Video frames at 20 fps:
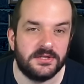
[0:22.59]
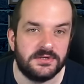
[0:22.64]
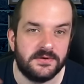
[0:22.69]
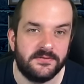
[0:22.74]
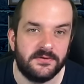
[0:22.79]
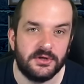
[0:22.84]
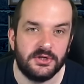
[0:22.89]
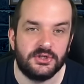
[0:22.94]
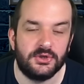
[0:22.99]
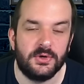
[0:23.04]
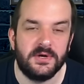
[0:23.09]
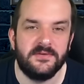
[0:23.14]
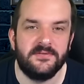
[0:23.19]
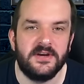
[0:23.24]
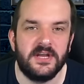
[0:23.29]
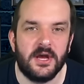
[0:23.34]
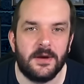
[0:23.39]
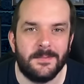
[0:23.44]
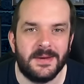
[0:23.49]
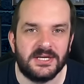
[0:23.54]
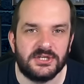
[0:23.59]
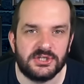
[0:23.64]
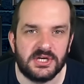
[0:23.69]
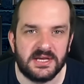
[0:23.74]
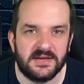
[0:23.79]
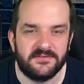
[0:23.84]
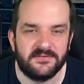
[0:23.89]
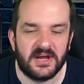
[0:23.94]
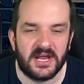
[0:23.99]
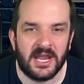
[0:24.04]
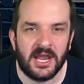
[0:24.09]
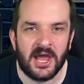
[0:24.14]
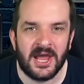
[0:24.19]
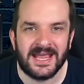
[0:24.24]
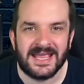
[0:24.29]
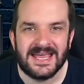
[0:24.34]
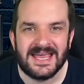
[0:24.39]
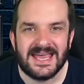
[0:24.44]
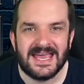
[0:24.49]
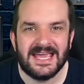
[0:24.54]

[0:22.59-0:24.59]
So if you enjoyed the video, make sure to give it a like,